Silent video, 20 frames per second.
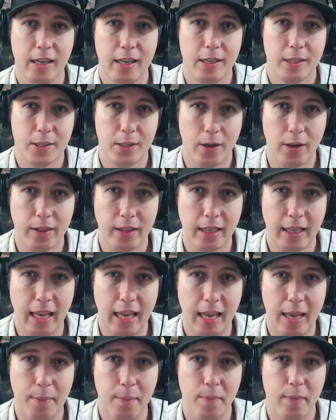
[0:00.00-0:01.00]
start the
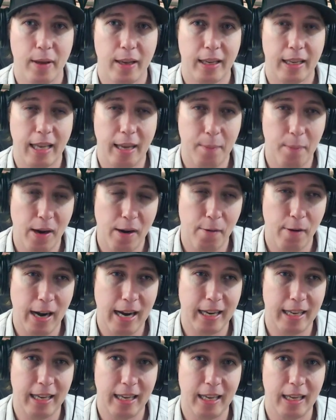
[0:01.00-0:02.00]
game, get my
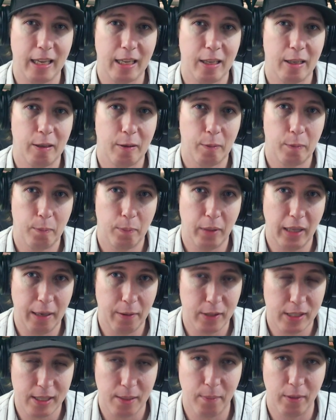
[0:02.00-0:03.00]
ranking, play
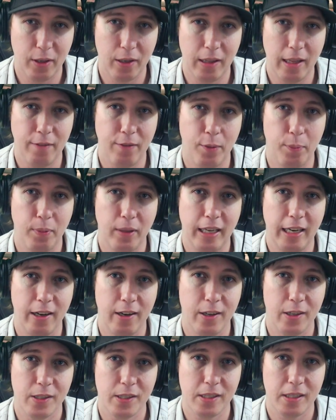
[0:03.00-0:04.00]
with similar level
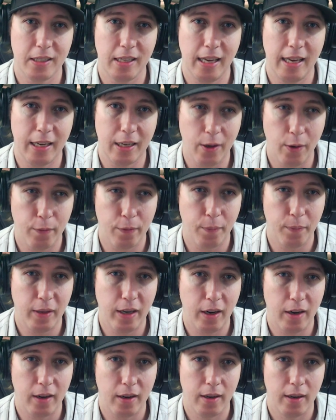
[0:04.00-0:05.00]
players, and go from
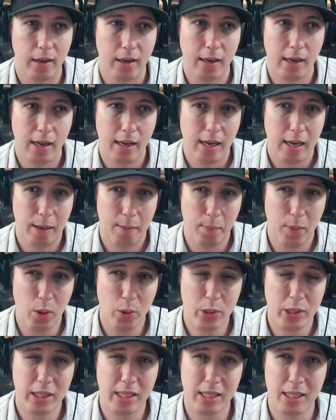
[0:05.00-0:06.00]
there.
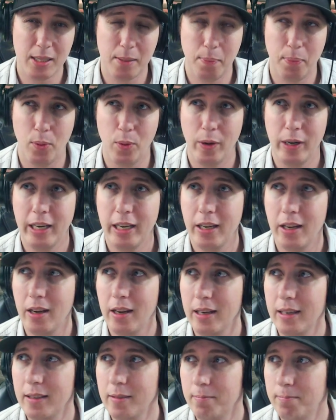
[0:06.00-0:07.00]
Most disappointed
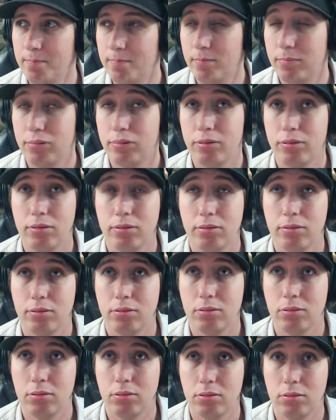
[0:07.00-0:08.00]
on?
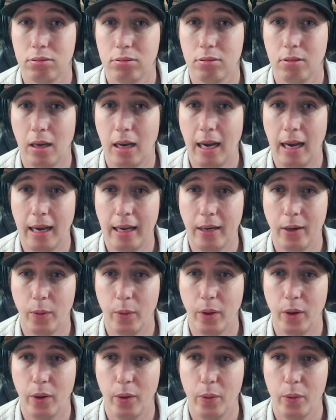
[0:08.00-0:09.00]
I don't
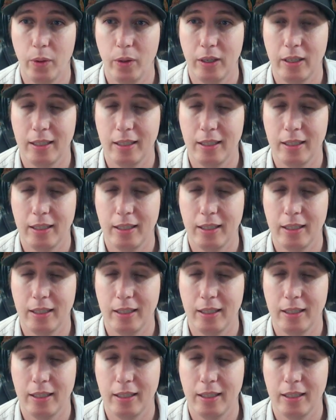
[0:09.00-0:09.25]
know.